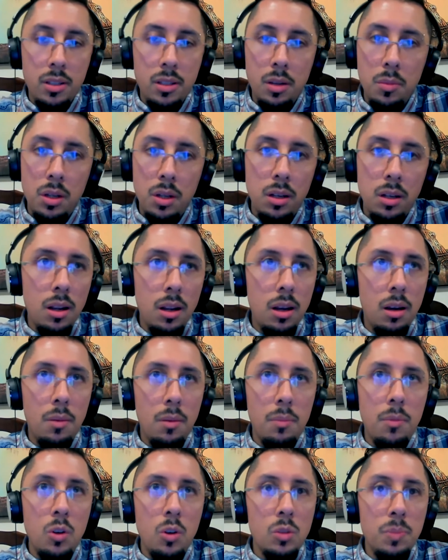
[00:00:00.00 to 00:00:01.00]
I mean,
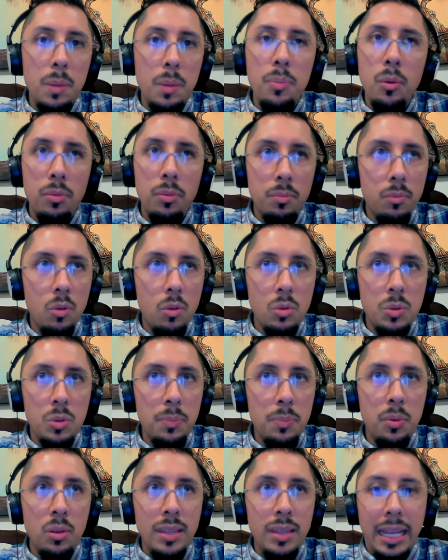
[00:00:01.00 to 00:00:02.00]
most
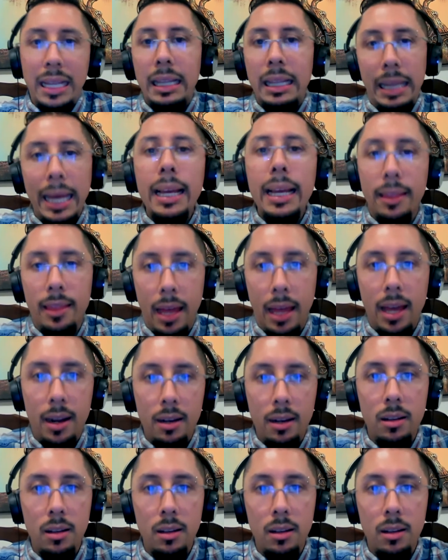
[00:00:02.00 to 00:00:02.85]
people neglect that,